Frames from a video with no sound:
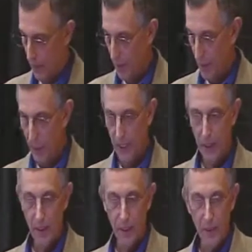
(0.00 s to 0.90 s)
right? And
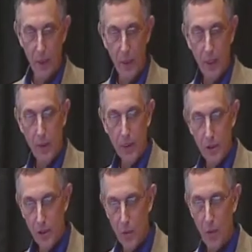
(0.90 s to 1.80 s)
then, but
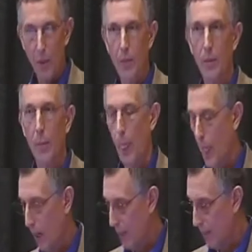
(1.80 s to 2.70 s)
there's some more.
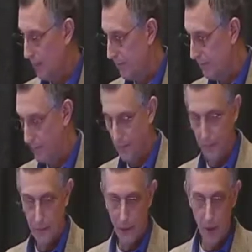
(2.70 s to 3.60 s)

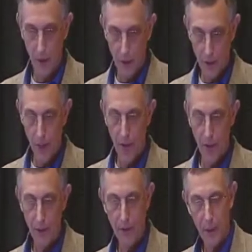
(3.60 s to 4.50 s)
There are some
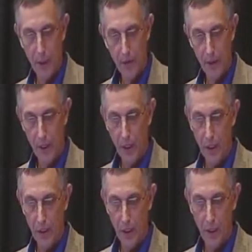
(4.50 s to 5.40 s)
other
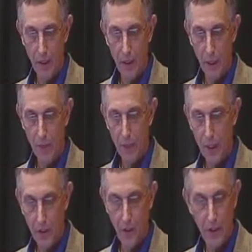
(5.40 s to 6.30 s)

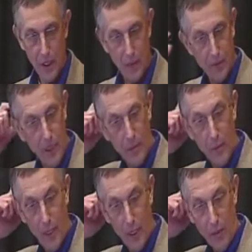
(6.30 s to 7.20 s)
reasons that
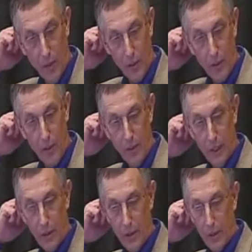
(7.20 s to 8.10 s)
we might want to do it
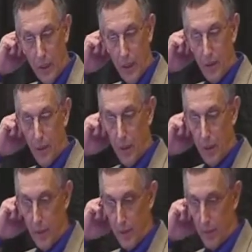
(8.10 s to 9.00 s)
that are